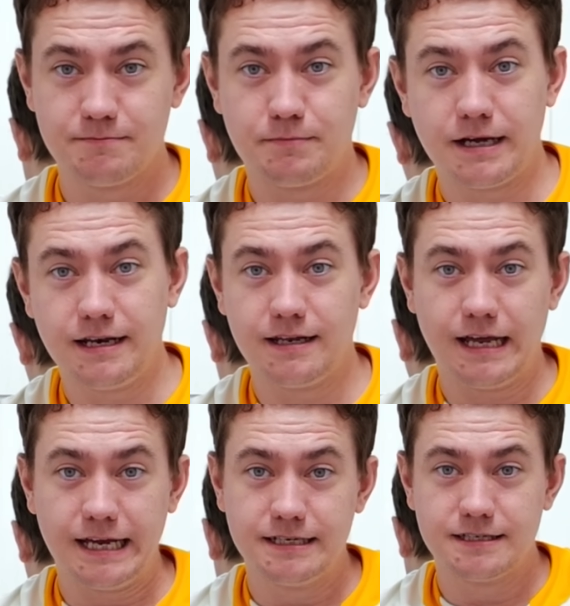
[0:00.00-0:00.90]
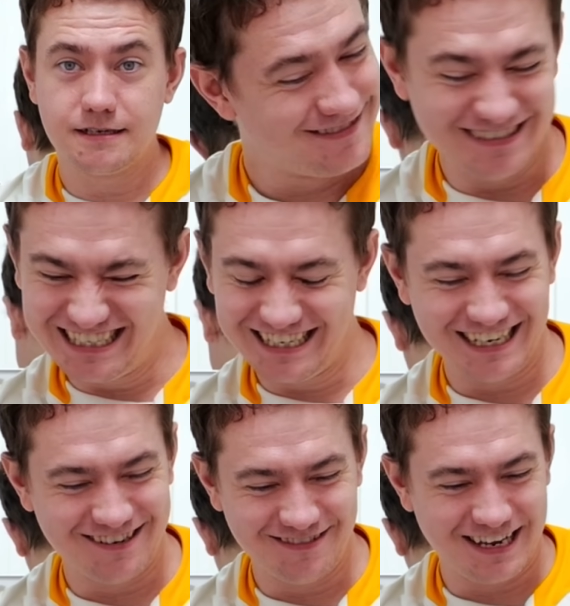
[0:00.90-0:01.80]
Butt legs? No,
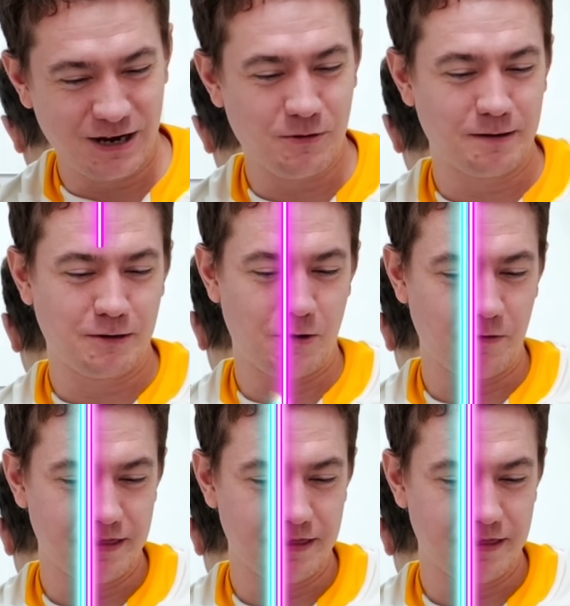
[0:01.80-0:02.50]
I don't like where I'm going